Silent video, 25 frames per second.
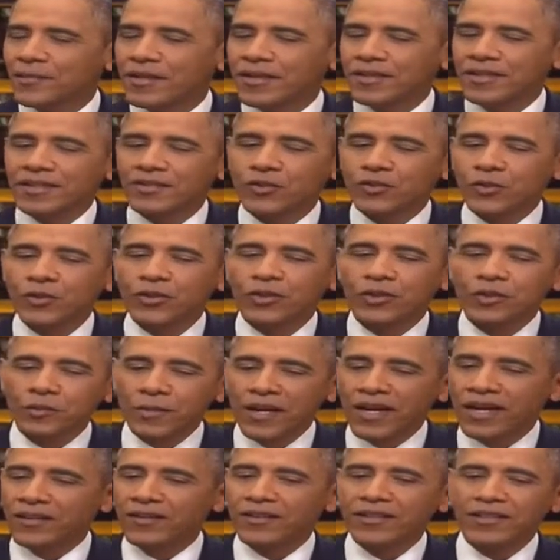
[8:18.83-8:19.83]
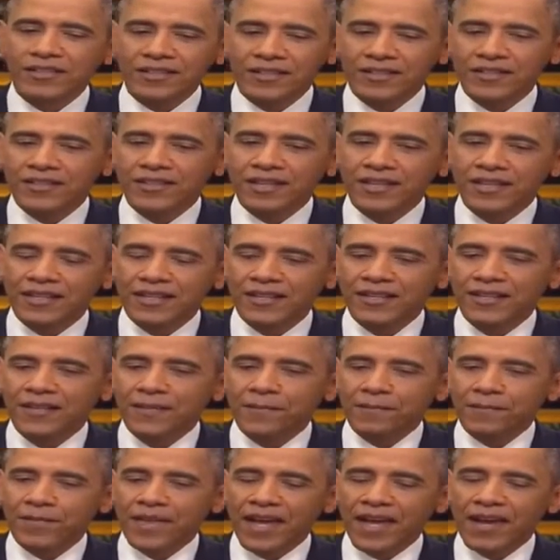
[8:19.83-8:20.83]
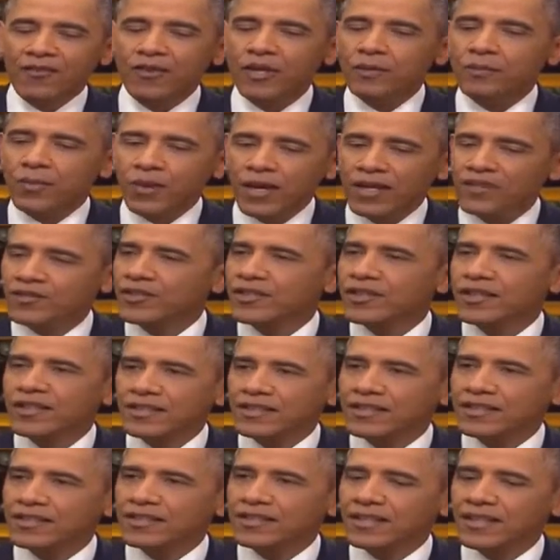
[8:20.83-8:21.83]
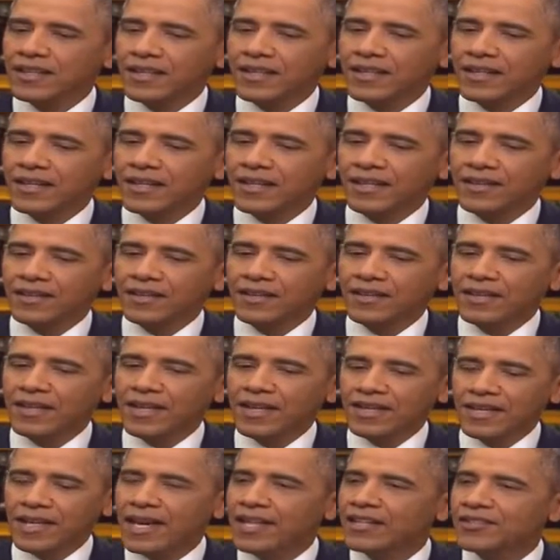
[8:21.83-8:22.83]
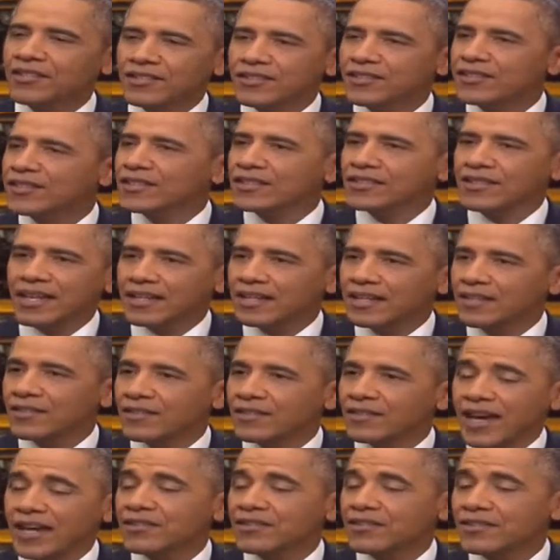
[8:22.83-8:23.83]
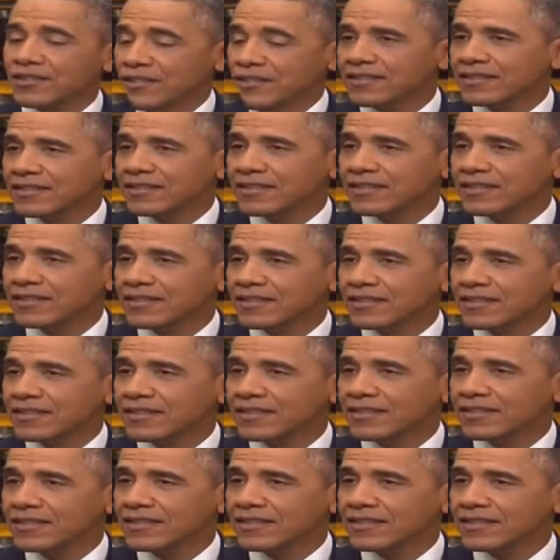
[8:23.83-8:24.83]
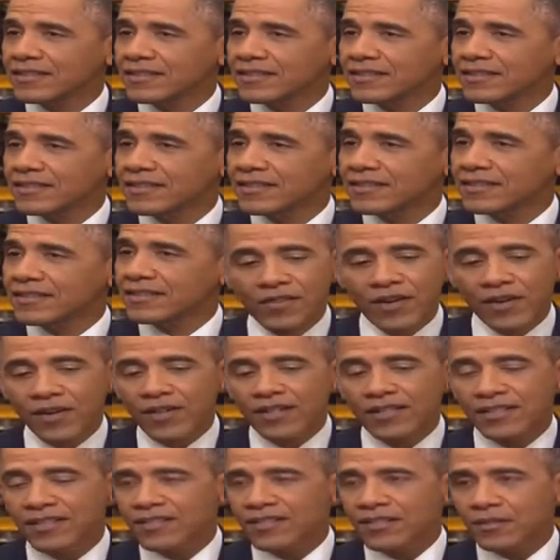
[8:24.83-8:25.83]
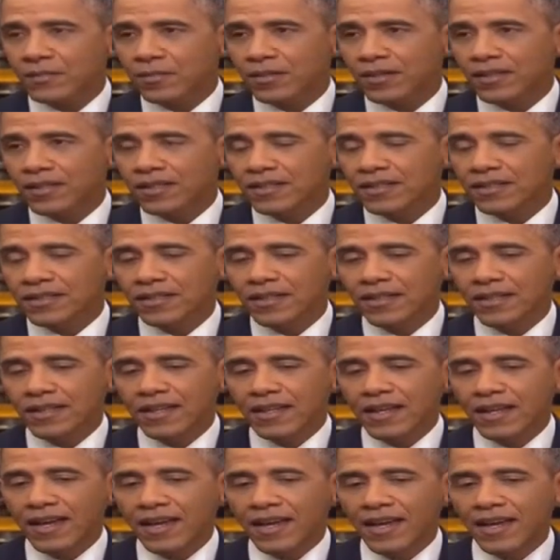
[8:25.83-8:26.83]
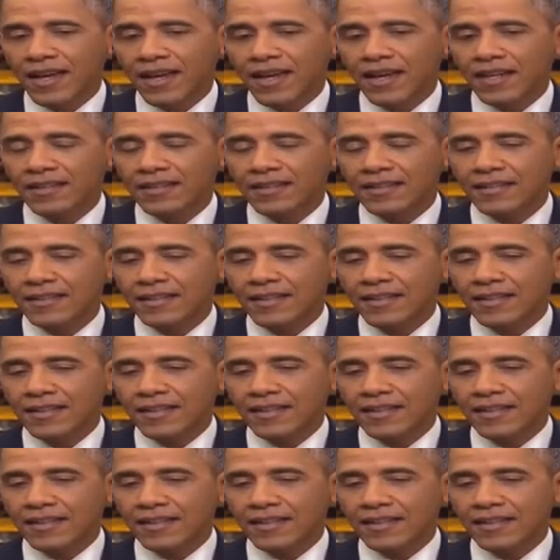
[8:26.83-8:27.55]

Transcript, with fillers: I the truth of the matter is, is that every president uh, engages in executive actions. In fact, uh, we've been very disciplined and